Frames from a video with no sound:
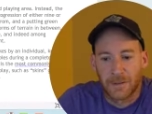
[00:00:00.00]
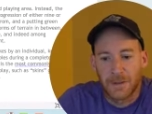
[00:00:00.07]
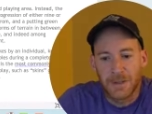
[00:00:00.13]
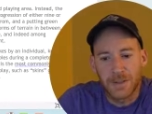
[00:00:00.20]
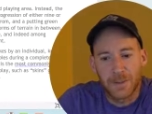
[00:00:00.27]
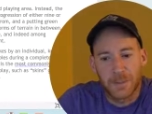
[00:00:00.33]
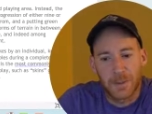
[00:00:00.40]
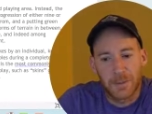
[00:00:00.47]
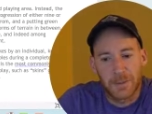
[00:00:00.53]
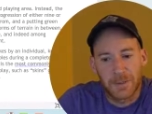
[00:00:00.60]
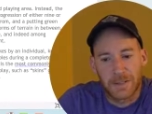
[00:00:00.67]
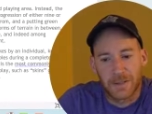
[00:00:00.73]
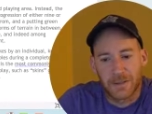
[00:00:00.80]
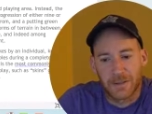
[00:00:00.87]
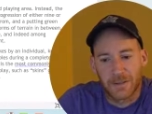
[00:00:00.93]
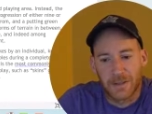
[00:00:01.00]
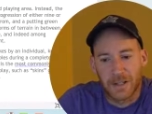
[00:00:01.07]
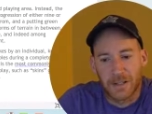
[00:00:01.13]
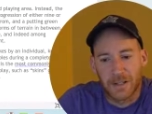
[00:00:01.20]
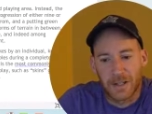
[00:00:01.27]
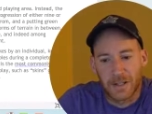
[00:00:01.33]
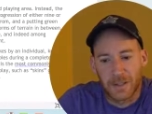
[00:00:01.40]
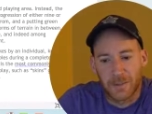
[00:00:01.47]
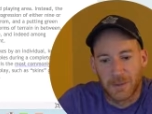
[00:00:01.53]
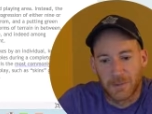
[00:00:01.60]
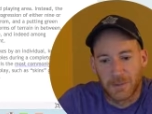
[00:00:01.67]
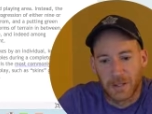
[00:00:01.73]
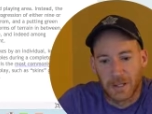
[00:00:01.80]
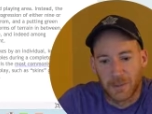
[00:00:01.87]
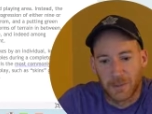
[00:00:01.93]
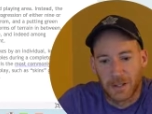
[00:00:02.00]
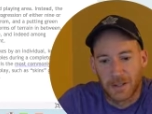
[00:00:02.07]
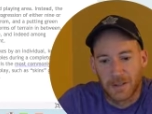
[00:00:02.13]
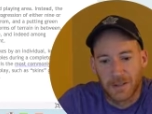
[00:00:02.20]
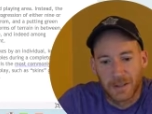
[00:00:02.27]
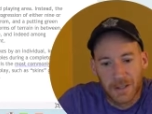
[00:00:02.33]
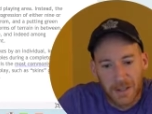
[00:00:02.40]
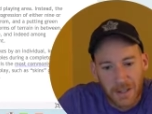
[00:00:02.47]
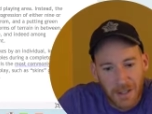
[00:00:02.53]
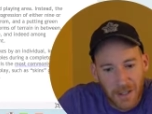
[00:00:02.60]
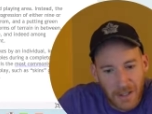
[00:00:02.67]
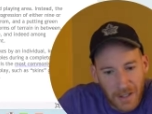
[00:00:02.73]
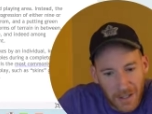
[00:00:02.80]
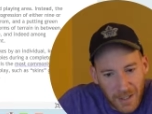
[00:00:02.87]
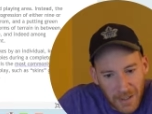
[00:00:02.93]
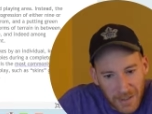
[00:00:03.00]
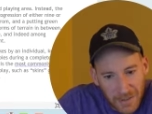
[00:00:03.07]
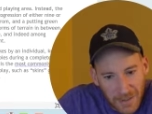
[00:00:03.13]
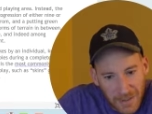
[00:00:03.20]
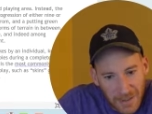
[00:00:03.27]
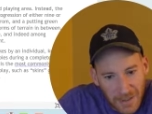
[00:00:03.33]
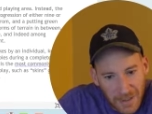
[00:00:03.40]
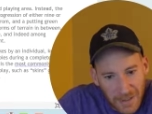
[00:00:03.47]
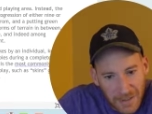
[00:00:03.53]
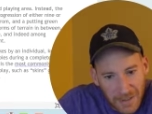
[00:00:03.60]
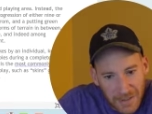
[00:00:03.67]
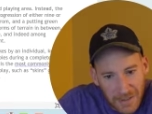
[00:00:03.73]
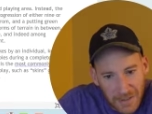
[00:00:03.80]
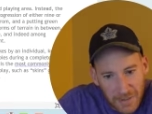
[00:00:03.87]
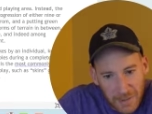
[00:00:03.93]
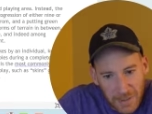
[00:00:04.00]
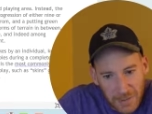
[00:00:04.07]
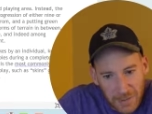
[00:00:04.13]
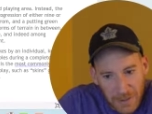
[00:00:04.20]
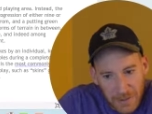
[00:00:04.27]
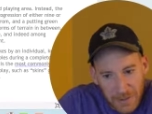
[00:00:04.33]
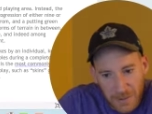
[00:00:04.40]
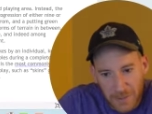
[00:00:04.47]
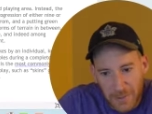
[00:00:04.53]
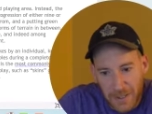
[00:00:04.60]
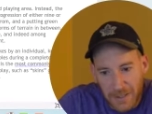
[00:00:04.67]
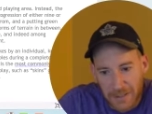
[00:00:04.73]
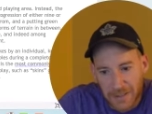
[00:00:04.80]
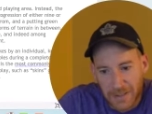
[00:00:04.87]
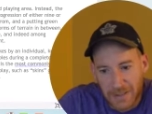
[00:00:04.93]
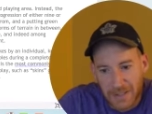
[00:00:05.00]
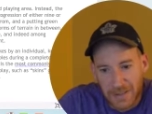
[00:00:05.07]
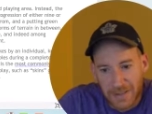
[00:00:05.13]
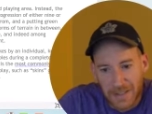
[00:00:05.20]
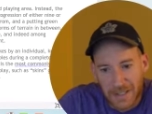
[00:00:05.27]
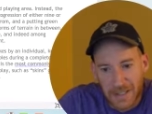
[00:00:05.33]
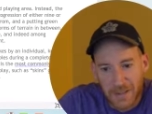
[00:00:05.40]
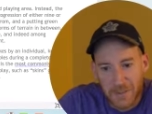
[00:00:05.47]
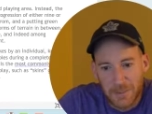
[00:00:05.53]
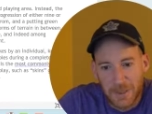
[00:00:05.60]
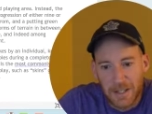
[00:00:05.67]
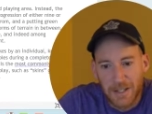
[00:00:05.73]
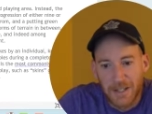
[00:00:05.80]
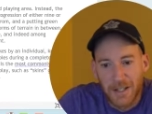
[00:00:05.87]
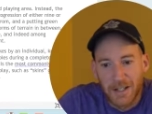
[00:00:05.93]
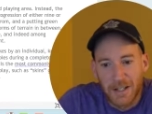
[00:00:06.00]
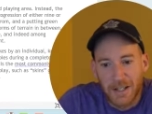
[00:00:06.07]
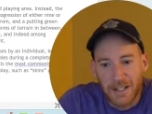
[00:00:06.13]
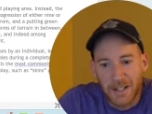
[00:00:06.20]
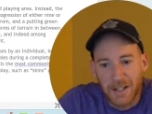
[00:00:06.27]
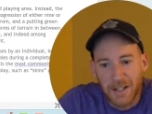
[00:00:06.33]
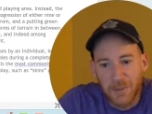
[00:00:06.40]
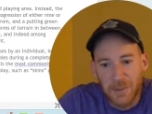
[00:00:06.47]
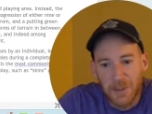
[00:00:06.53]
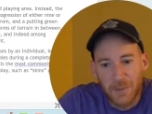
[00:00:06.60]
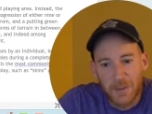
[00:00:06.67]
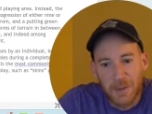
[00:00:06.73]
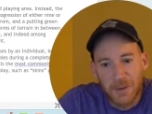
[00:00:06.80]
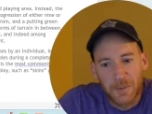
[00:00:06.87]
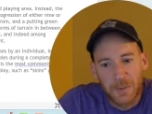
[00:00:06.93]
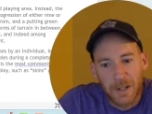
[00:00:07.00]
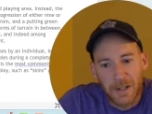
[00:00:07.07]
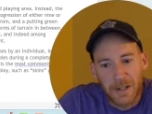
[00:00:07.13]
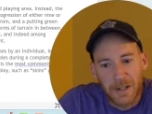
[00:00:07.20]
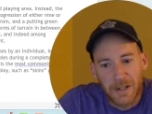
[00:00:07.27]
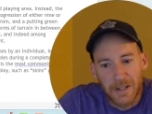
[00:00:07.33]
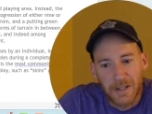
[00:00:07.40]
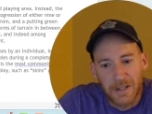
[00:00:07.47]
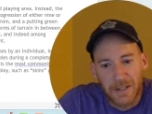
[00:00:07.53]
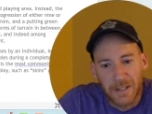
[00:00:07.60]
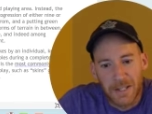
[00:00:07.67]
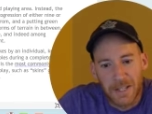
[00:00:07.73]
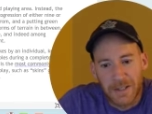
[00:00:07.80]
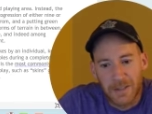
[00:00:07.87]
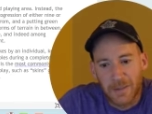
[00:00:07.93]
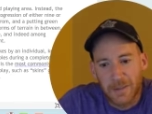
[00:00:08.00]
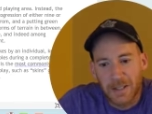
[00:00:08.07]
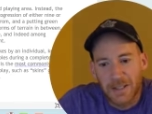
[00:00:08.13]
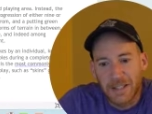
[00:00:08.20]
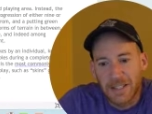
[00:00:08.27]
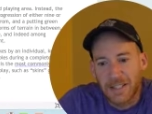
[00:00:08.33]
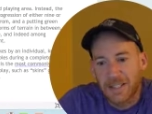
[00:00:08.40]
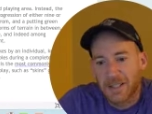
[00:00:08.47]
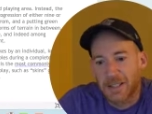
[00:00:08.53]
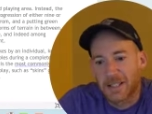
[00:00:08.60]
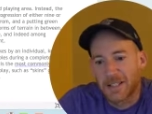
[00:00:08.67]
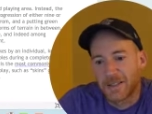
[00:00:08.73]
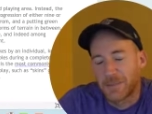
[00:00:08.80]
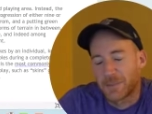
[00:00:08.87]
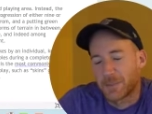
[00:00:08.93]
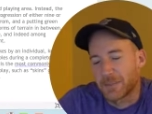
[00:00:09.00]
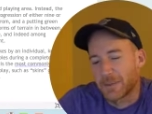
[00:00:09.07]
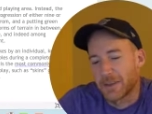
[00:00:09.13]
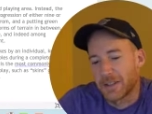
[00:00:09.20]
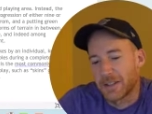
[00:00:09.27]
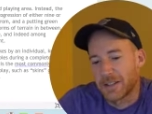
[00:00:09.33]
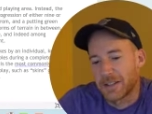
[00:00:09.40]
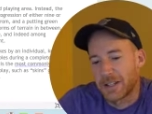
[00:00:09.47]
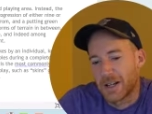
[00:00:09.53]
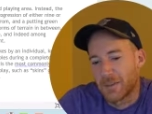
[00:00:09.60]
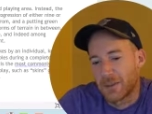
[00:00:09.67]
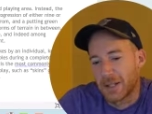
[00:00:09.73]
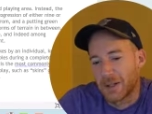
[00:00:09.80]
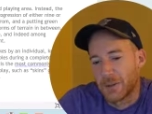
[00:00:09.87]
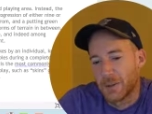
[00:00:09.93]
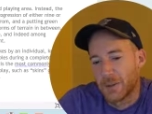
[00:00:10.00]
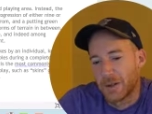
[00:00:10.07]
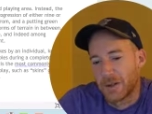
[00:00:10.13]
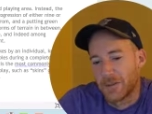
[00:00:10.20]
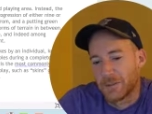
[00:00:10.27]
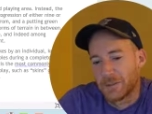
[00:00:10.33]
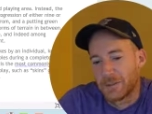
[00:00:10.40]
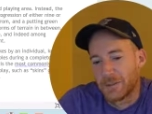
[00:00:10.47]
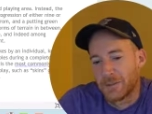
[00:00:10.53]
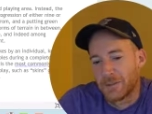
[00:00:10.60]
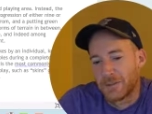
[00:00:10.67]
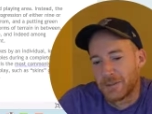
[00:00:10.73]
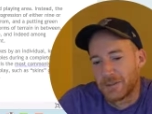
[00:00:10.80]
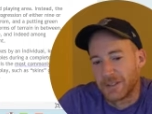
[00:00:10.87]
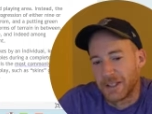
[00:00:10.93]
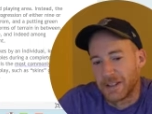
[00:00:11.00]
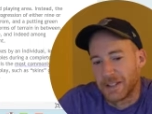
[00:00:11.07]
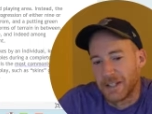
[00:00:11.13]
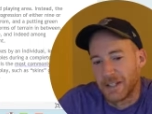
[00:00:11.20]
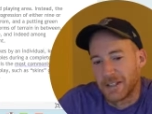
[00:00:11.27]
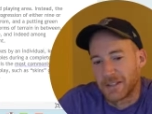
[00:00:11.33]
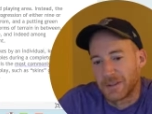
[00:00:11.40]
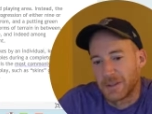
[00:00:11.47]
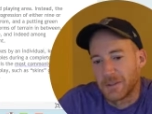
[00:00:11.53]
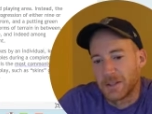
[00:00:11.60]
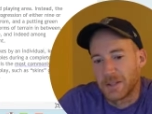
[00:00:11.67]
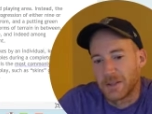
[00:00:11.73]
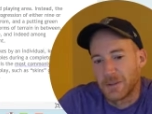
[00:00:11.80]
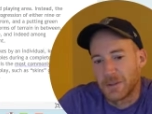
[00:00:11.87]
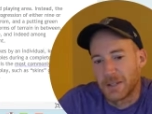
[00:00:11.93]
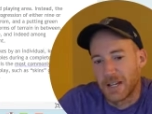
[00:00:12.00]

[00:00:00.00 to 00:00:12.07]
Fits the purposes of our document very well. I kind of, I like this one, the retrospect uh, style, but I kind of want one where, yeah, something like in the, in the top right corner, right there. So I'm going to choose